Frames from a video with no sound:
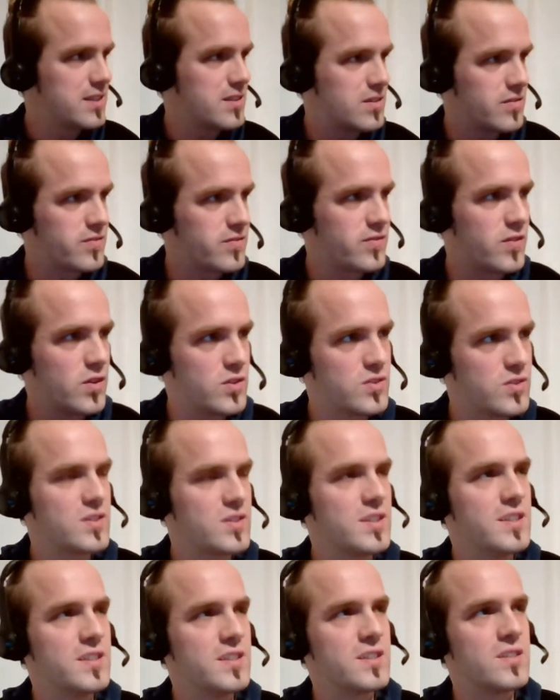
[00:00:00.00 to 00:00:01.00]
The
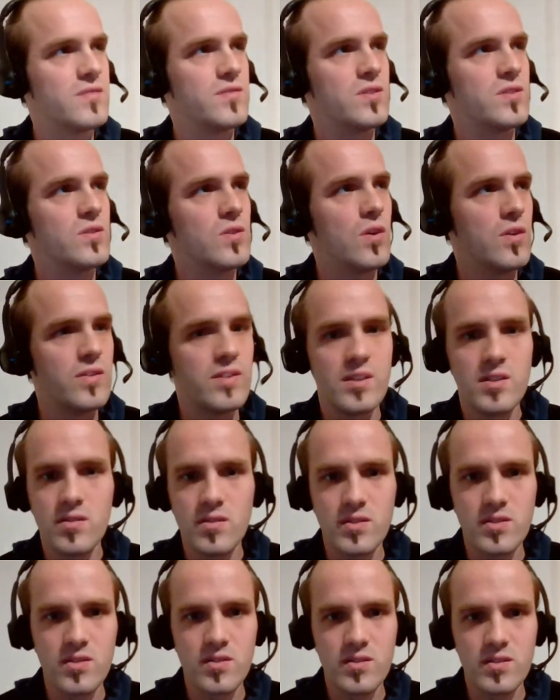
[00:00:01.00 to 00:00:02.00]
first interview on the
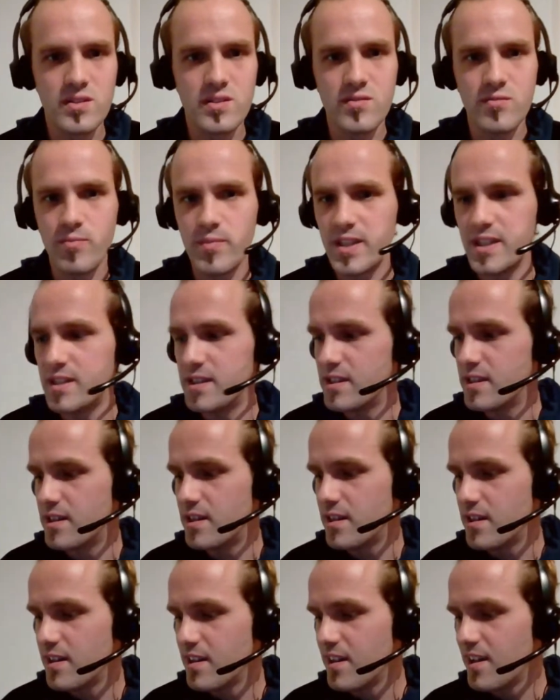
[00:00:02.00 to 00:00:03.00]
alternative media,